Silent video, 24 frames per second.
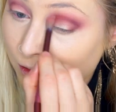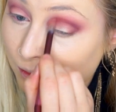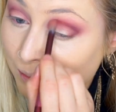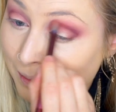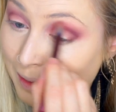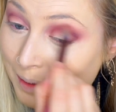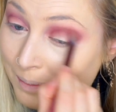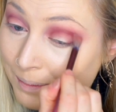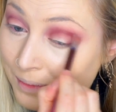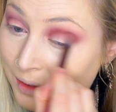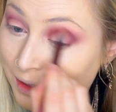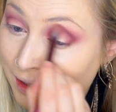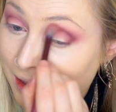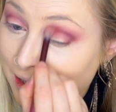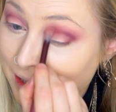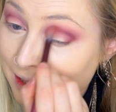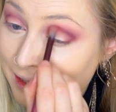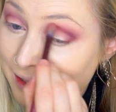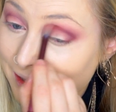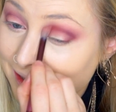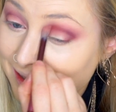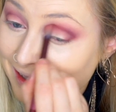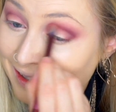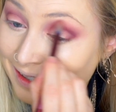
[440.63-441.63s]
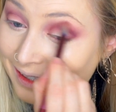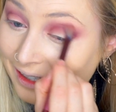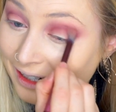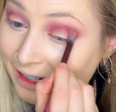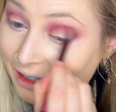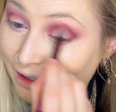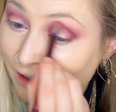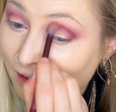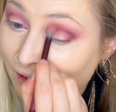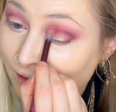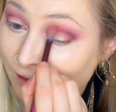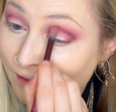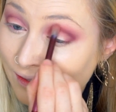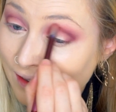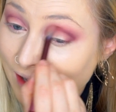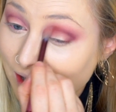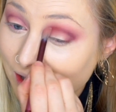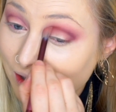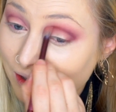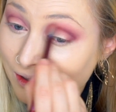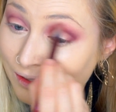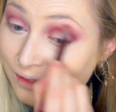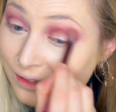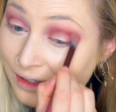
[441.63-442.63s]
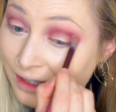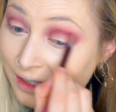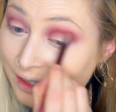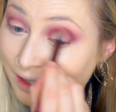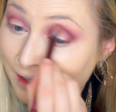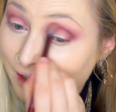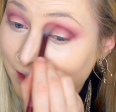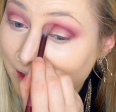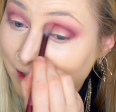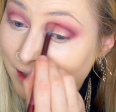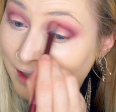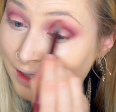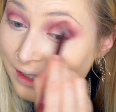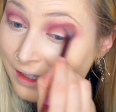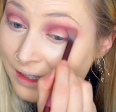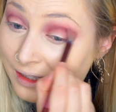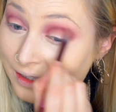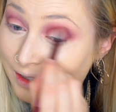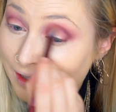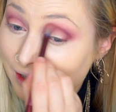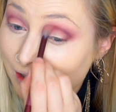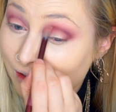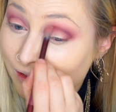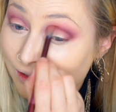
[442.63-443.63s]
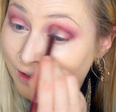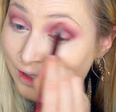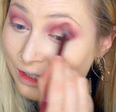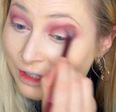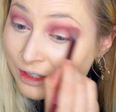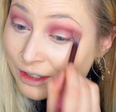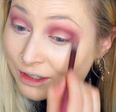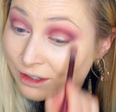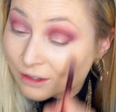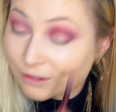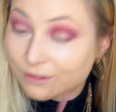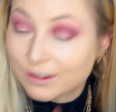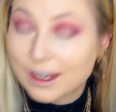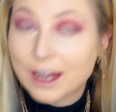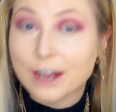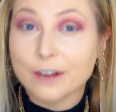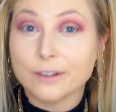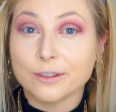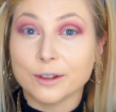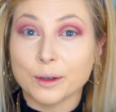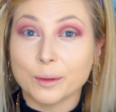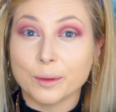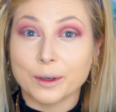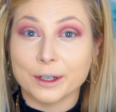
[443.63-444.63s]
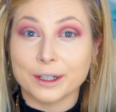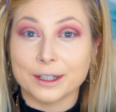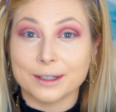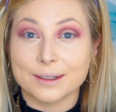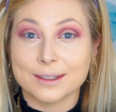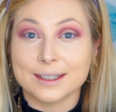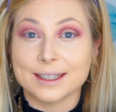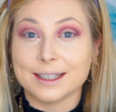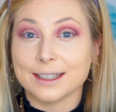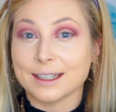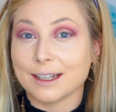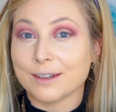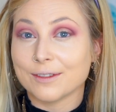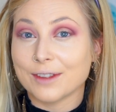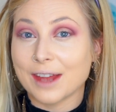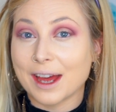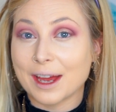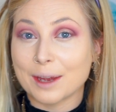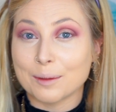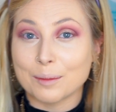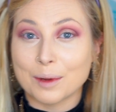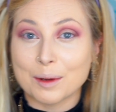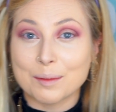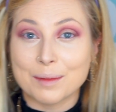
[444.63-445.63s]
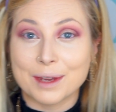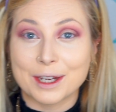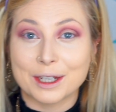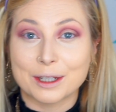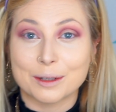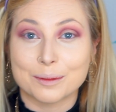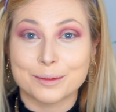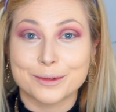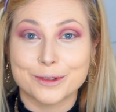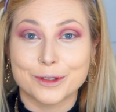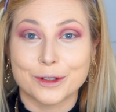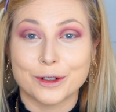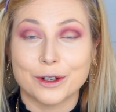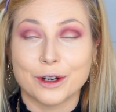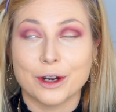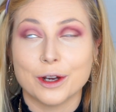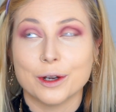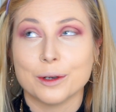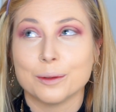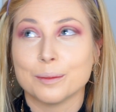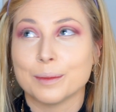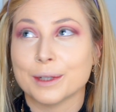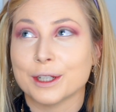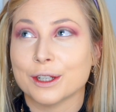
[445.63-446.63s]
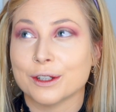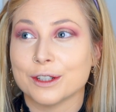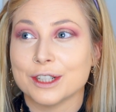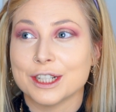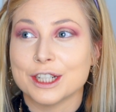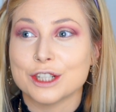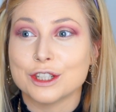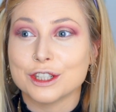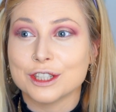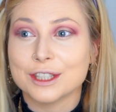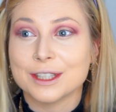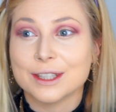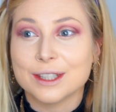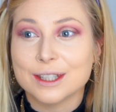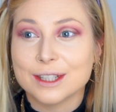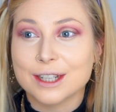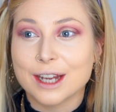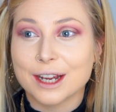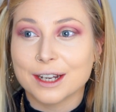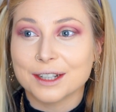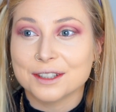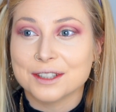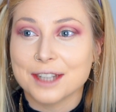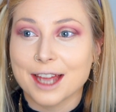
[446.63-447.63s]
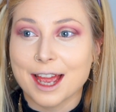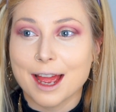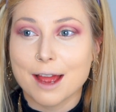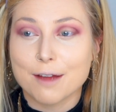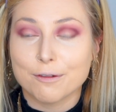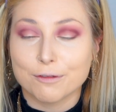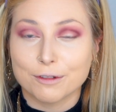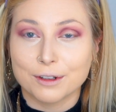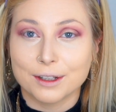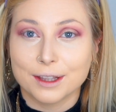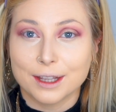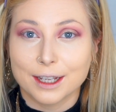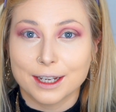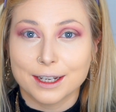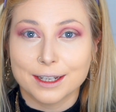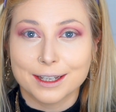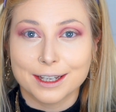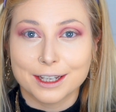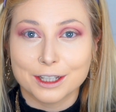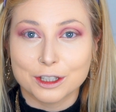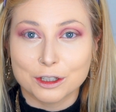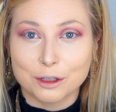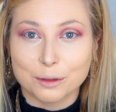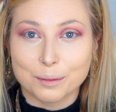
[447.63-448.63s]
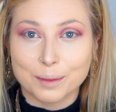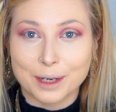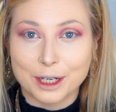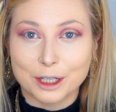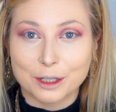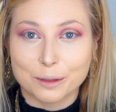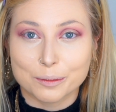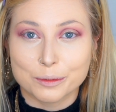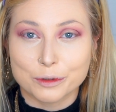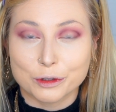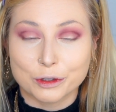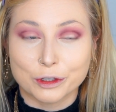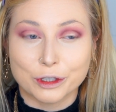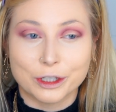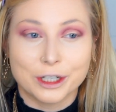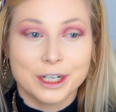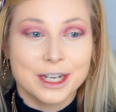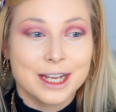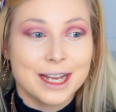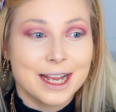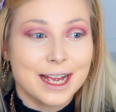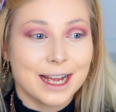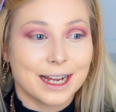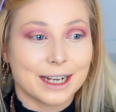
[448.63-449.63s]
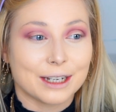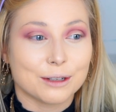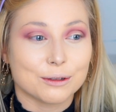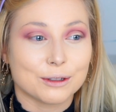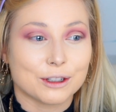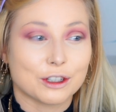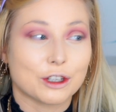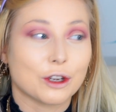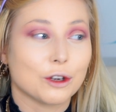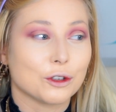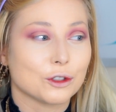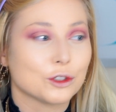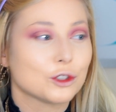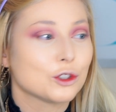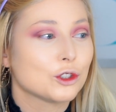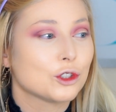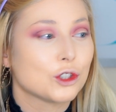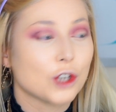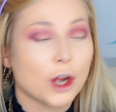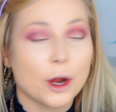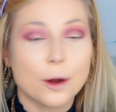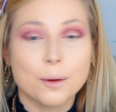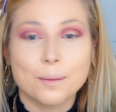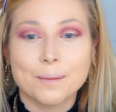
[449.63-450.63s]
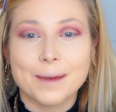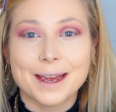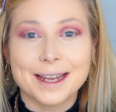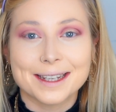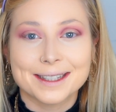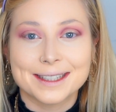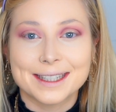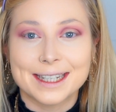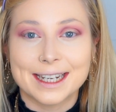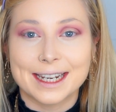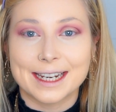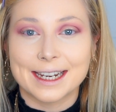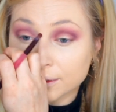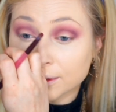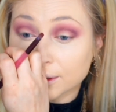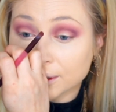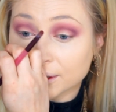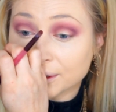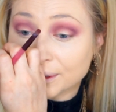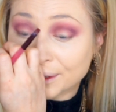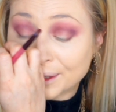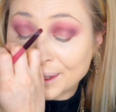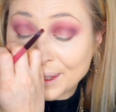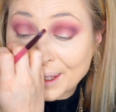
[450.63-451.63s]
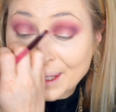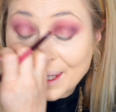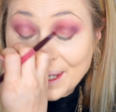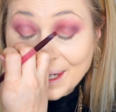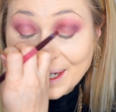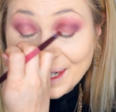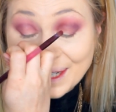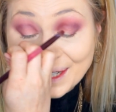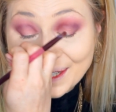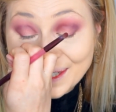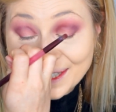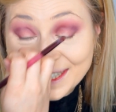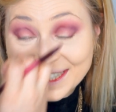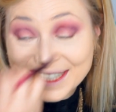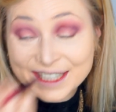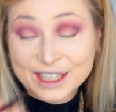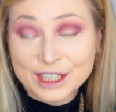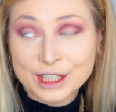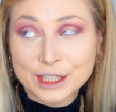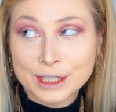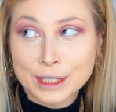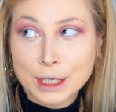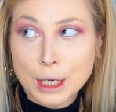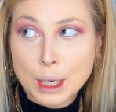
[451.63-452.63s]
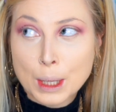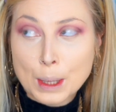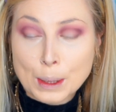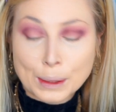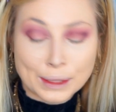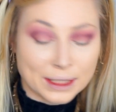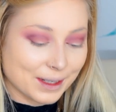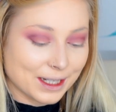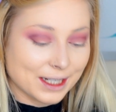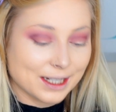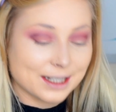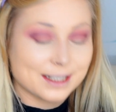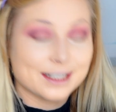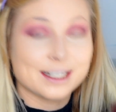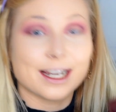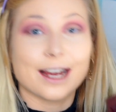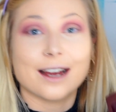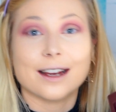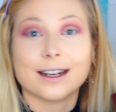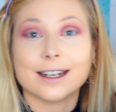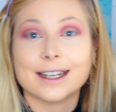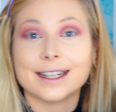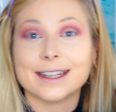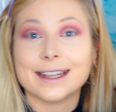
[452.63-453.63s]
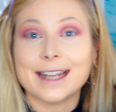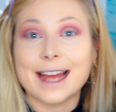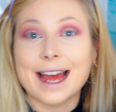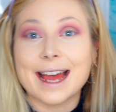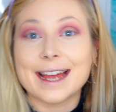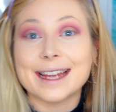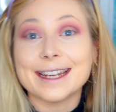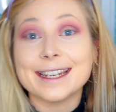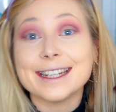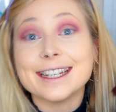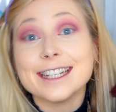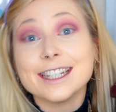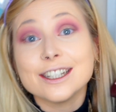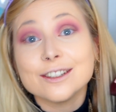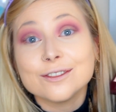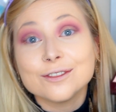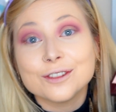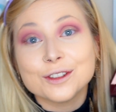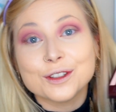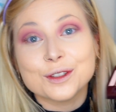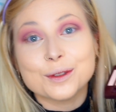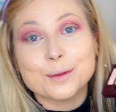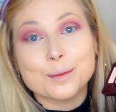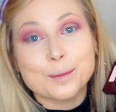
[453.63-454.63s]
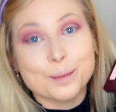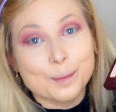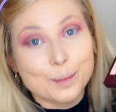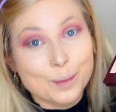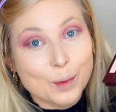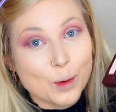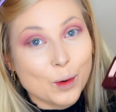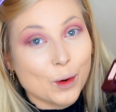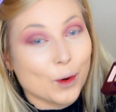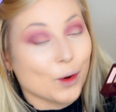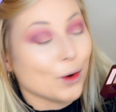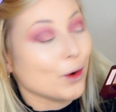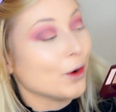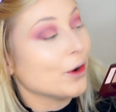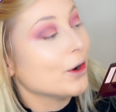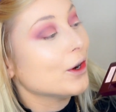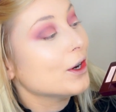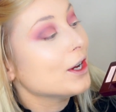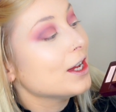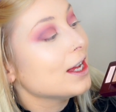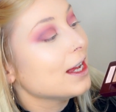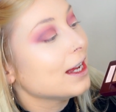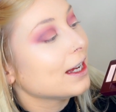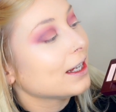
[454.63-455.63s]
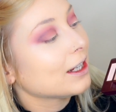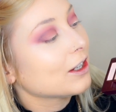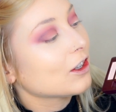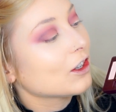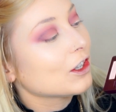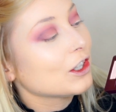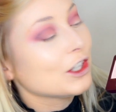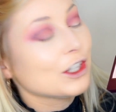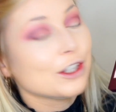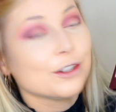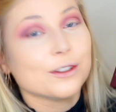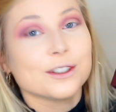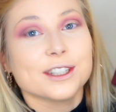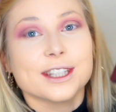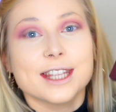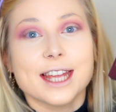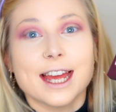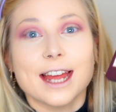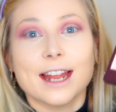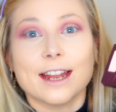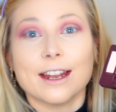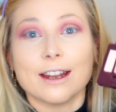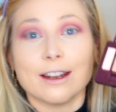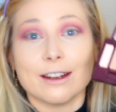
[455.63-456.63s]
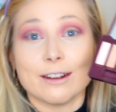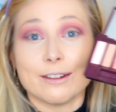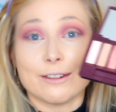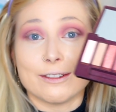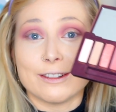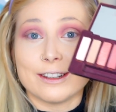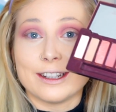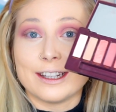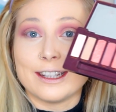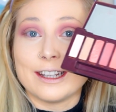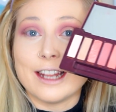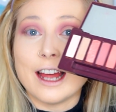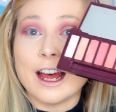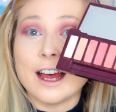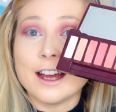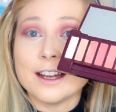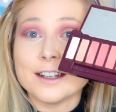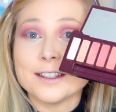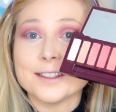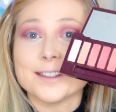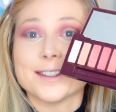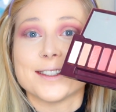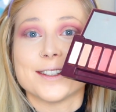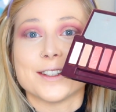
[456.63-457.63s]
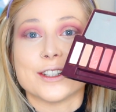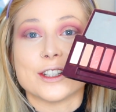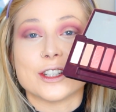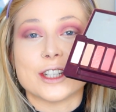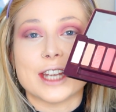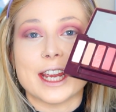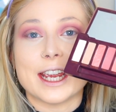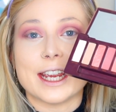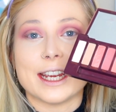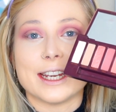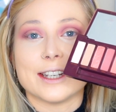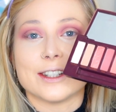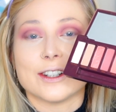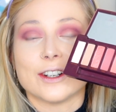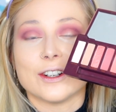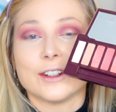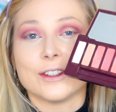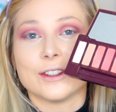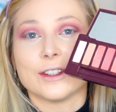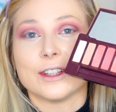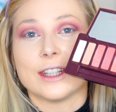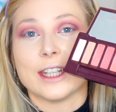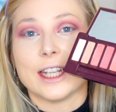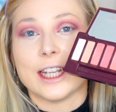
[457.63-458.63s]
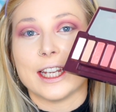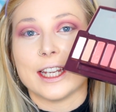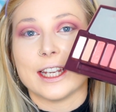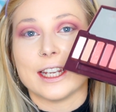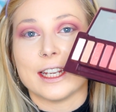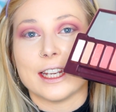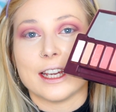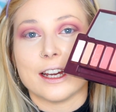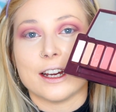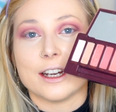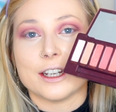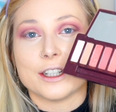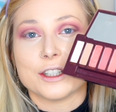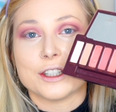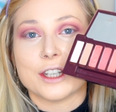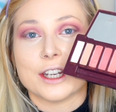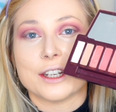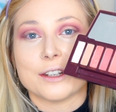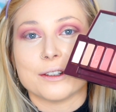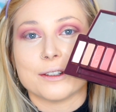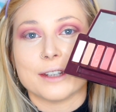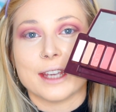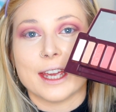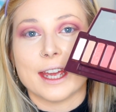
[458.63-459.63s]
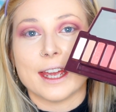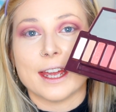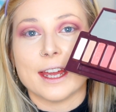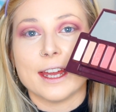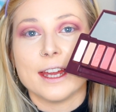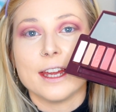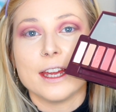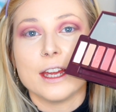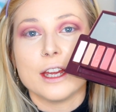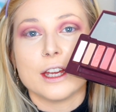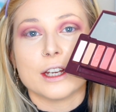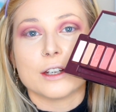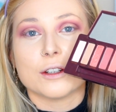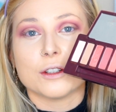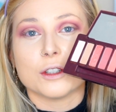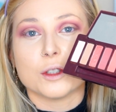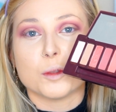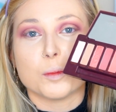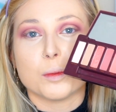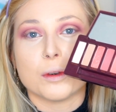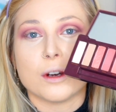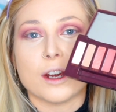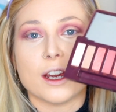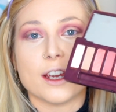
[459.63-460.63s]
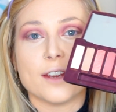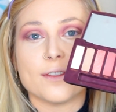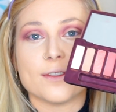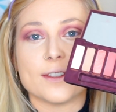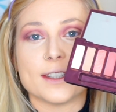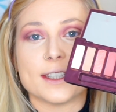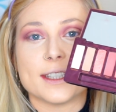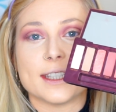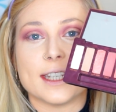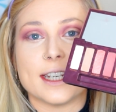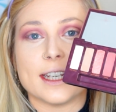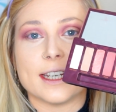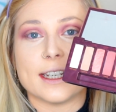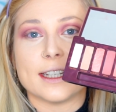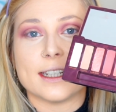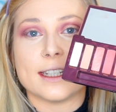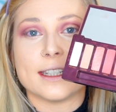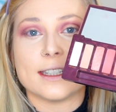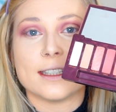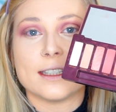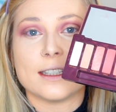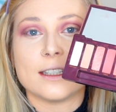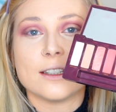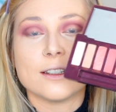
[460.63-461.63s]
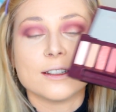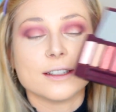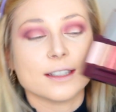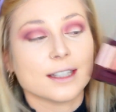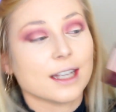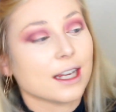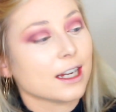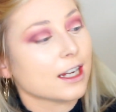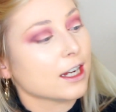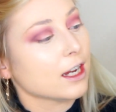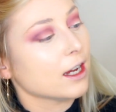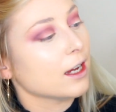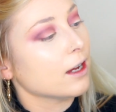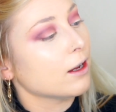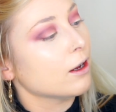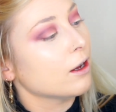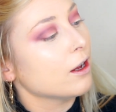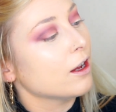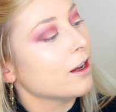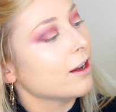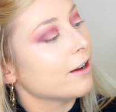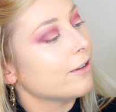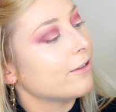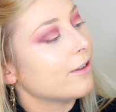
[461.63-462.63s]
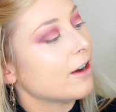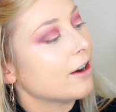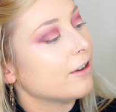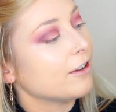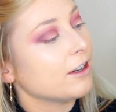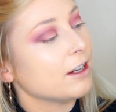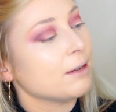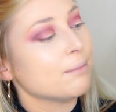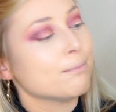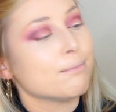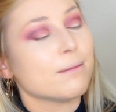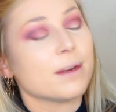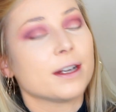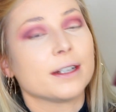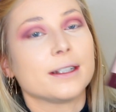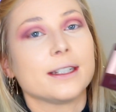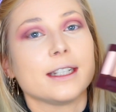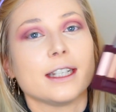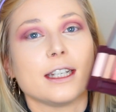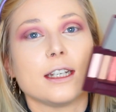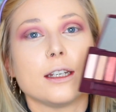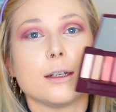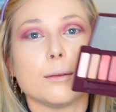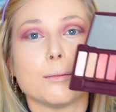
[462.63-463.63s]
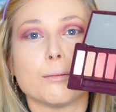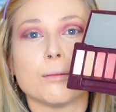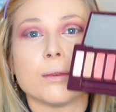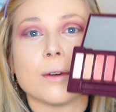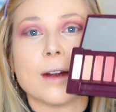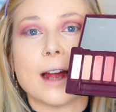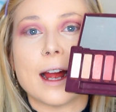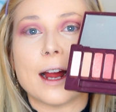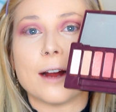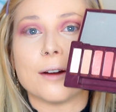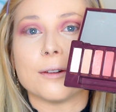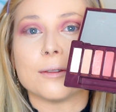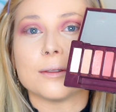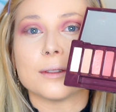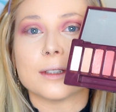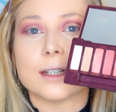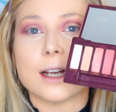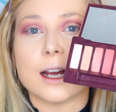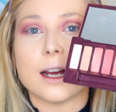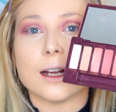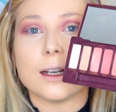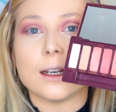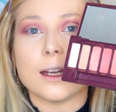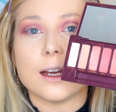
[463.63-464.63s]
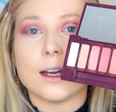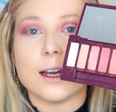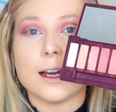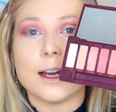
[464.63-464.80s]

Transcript: Remember the velvet, the original velvet one? I still have that in my makeup drawer. Oh my god, it just stuck to everything in your makeup drawer and it got so messy. Oh, got an itchy nose. I'm gonna darken that even more, and I'm gonna use the last shade on the eyeshadow kit called Privacy, and it looks like a very muddy brown colour.